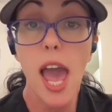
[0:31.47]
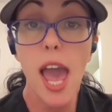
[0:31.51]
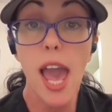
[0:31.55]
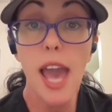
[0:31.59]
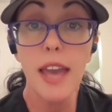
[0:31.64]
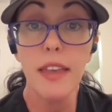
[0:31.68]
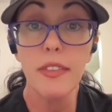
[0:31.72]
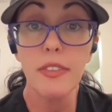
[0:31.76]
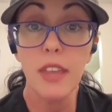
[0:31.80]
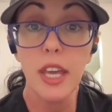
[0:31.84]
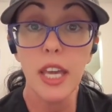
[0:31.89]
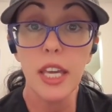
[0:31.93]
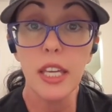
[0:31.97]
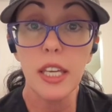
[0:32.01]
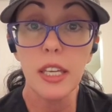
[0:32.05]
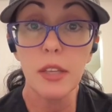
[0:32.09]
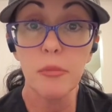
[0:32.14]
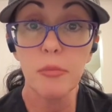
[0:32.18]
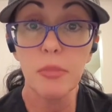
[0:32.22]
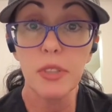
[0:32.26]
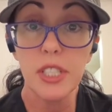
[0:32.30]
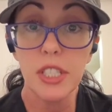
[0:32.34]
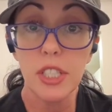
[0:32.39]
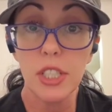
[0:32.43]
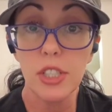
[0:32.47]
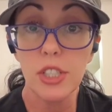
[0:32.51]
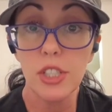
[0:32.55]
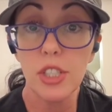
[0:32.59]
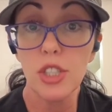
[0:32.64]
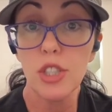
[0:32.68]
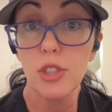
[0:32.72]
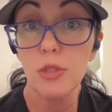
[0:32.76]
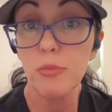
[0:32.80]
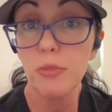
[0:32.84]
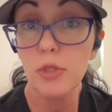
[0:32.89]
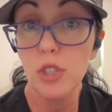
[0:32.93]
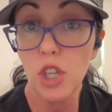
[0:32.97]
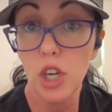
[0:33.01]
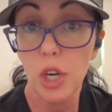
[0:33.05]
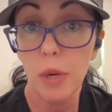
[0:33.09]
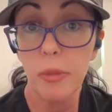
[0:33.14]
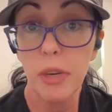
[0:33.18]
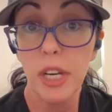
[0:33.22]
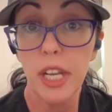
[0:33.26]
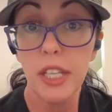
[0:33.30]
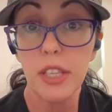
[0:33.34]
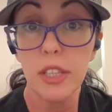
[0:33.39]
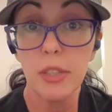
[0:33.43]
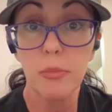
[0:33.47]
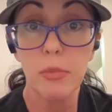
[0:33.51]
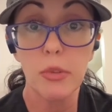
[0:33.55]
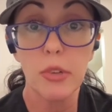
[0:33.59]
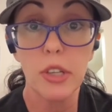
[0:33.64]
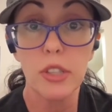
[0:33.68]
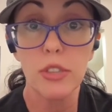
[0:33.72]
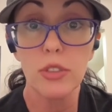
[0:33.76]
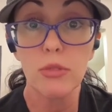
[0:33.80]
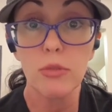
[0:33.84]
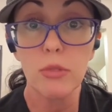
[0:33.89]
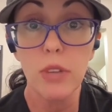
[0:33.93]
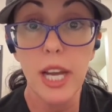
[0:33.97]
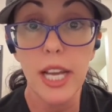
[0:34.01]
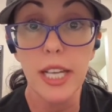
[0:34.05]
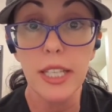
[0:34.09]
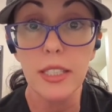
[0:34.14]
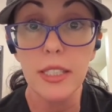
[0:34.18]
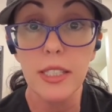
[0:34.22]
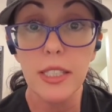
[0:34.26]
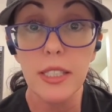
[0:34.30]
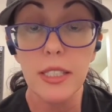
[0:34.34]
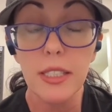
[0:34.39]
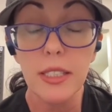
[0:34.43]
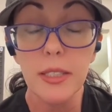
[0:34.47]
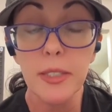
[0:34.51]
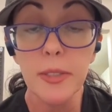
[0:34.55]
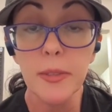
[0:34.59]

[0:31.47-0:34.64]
and they can petition to terminate the parental rights.